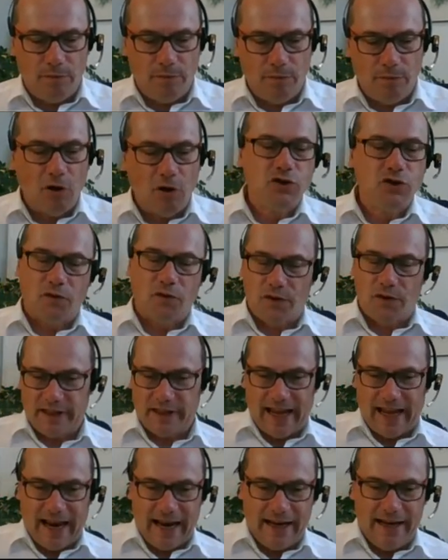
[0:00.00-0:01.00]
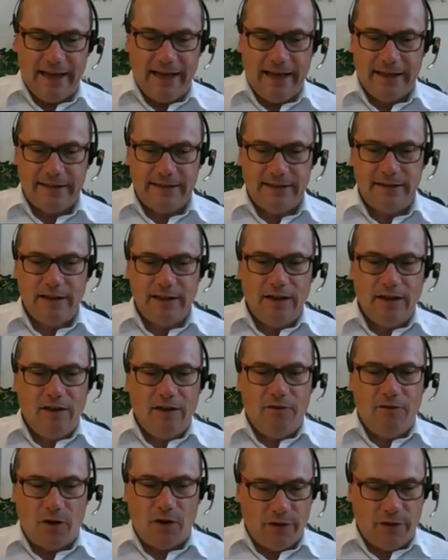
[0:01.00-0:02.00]
most of the techniques
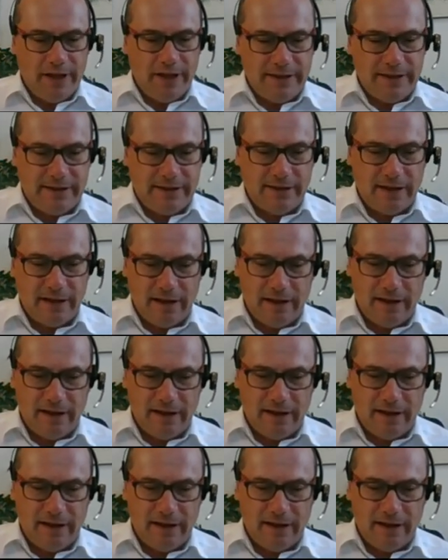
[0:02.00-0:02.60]
for this